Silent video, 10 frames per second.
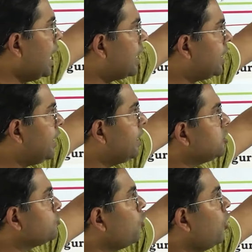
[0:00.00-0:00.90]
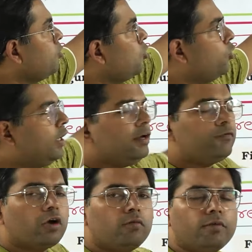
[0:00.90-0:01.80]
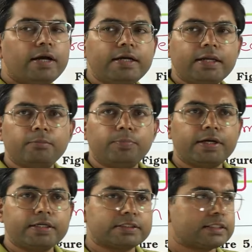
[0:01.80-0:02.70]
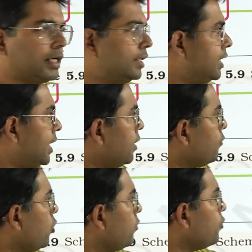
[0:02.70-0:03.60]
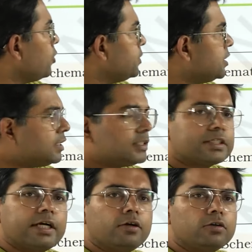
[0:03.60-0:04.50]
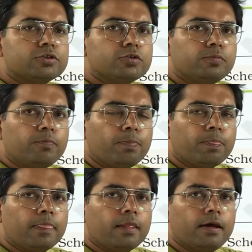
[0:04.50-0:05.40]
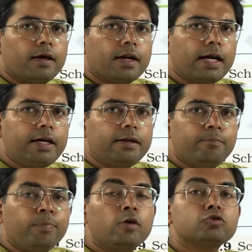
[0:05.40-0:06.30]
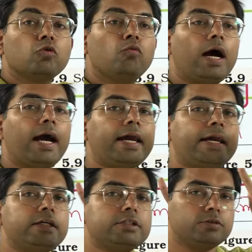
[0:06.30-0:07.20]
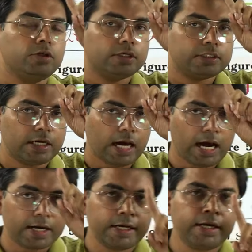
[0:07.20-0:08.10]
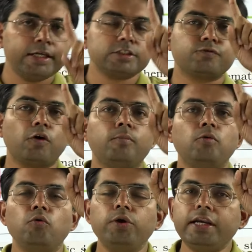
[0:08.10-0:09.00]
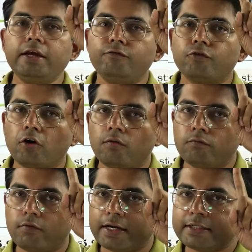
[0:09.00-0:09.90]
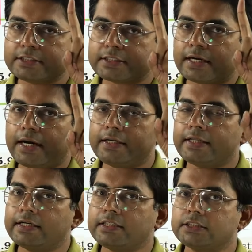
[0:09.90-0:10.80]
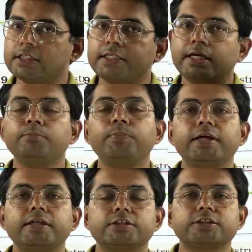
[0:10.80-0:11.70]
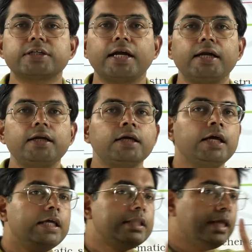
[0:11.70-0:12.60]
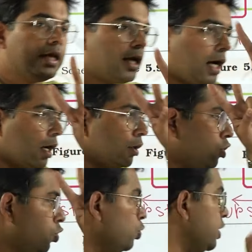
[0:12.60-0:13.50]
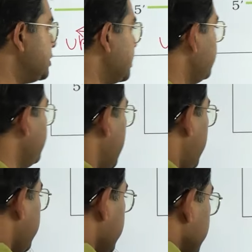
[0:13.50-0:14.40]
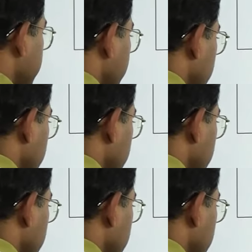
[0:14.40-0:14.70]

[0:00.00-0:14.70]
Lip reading: RNA is formed only from one template strand? They can form from this strand also, right? So why the RNA is formed only from one strand, that is the template strand? There are 2 reasons behind it.